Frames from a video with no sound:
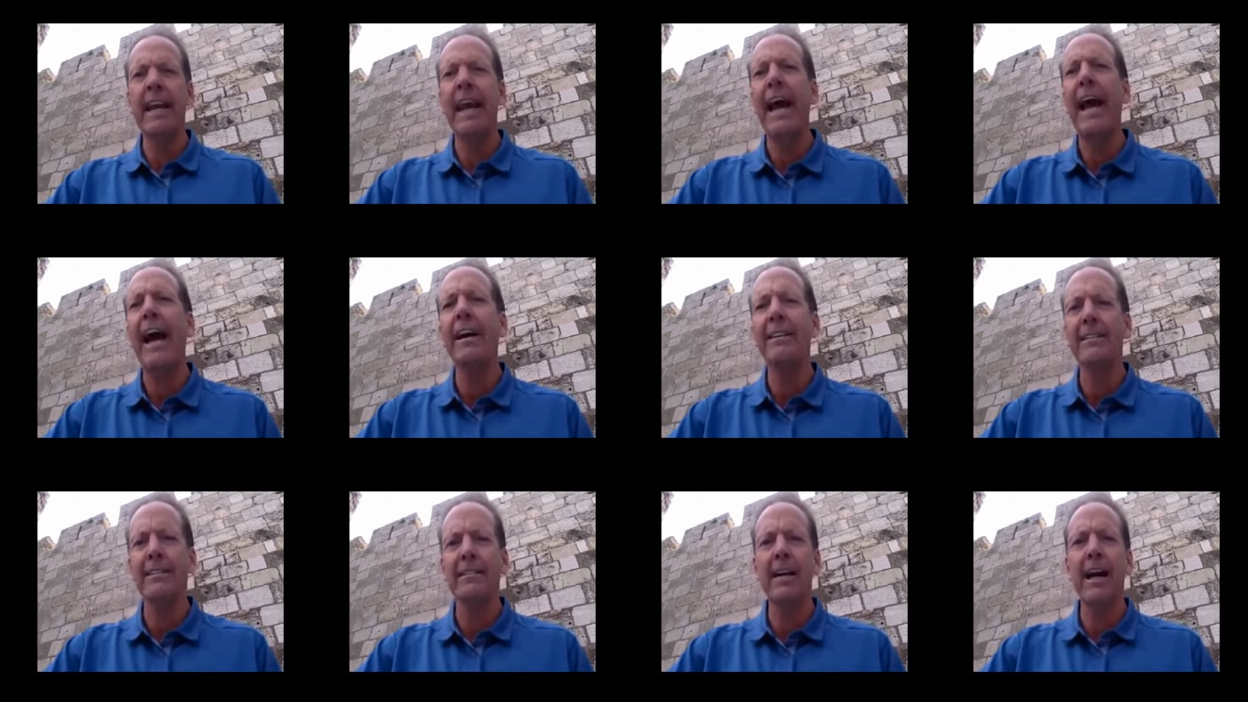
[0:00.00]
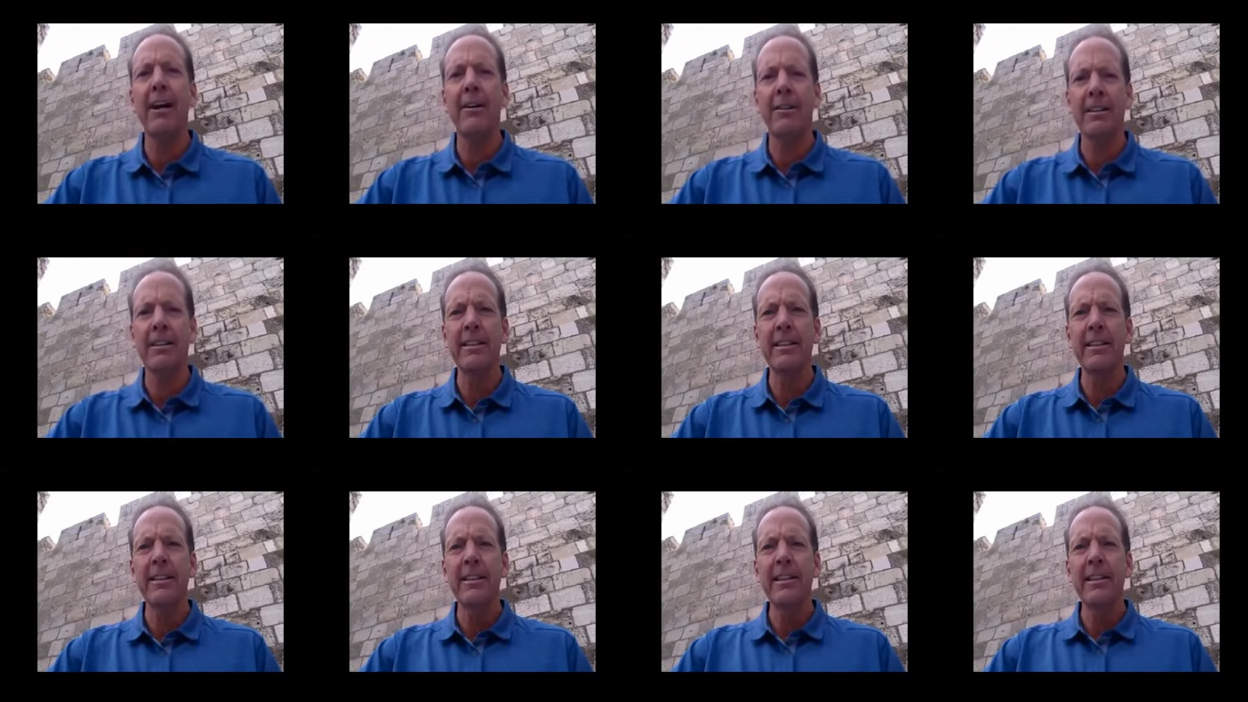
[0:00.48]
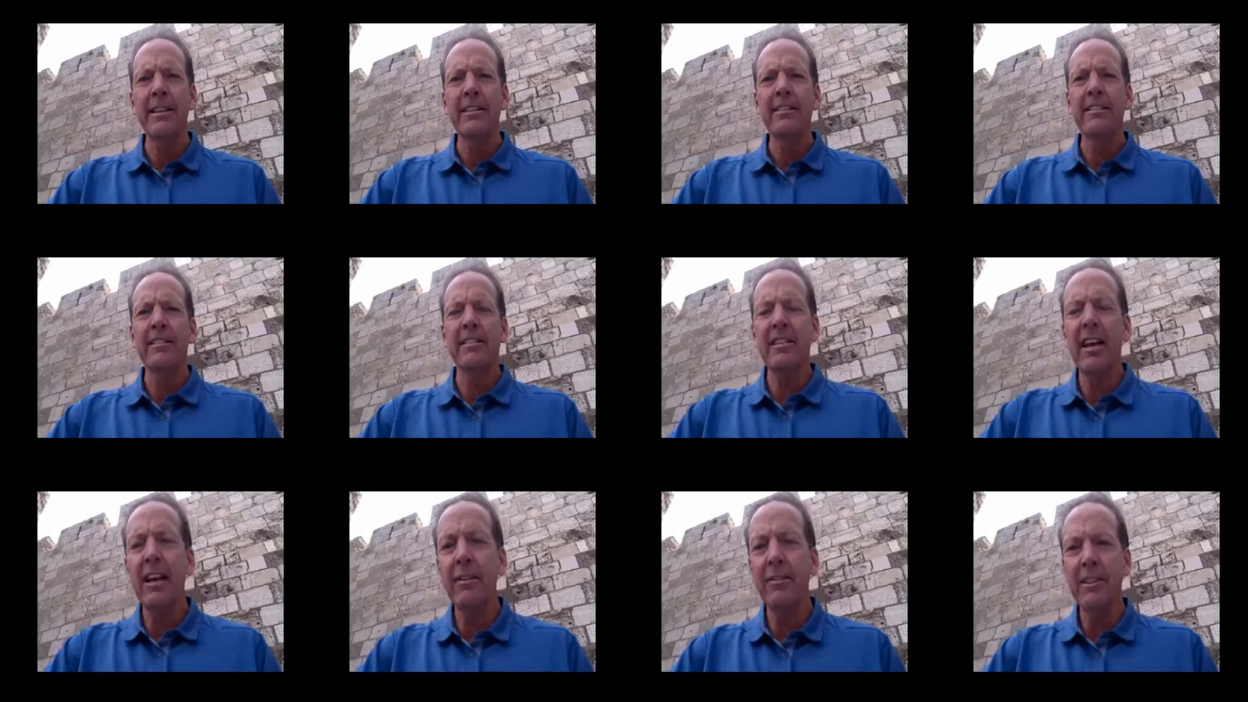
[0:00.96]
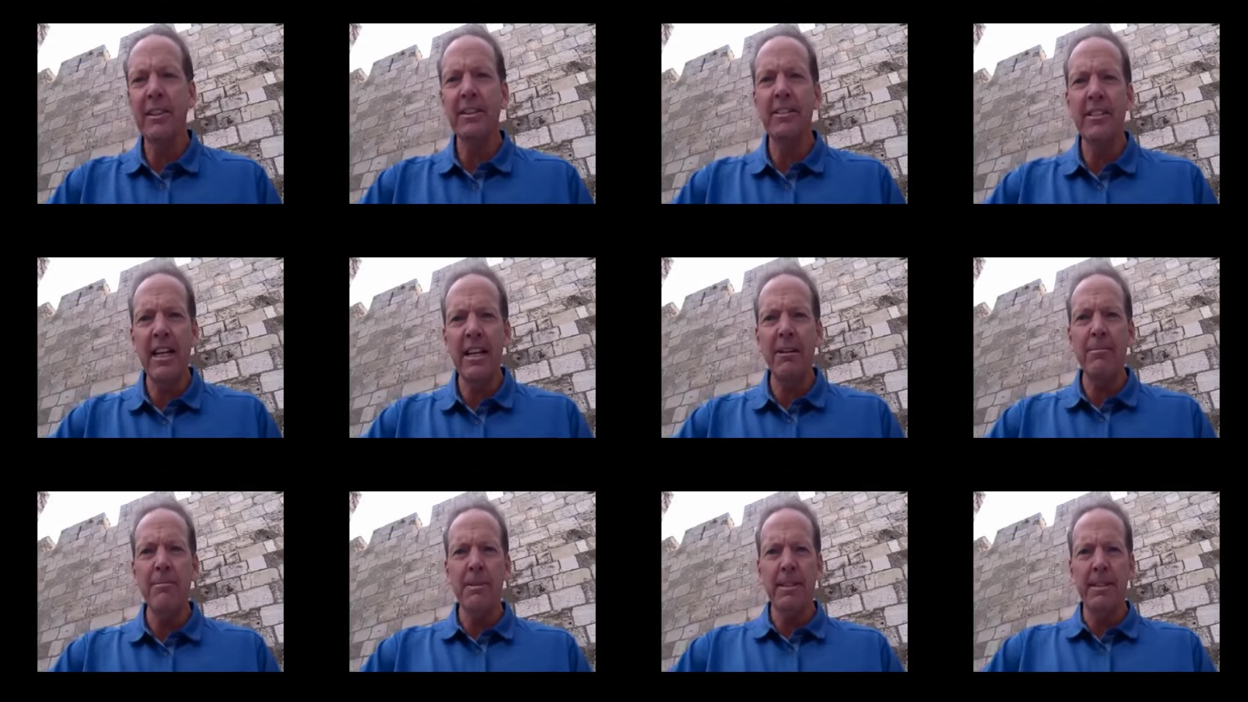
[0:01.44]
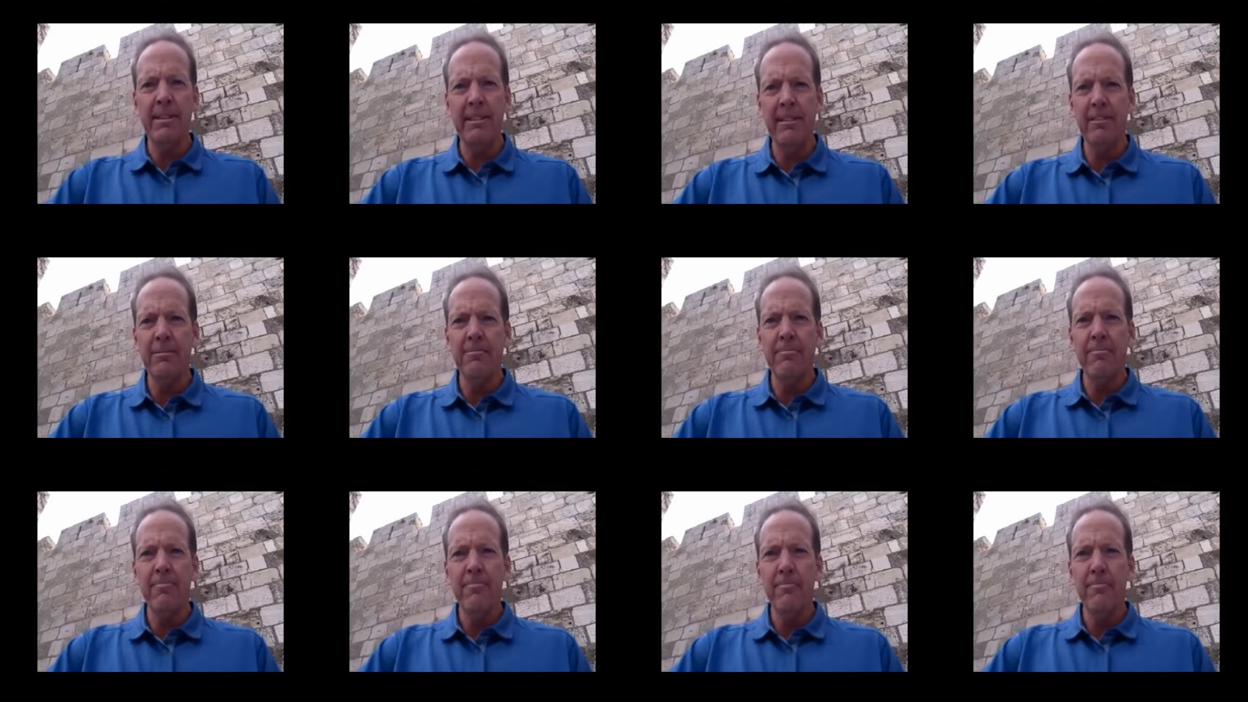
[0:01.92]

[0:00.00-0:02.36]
cast out 7 demons.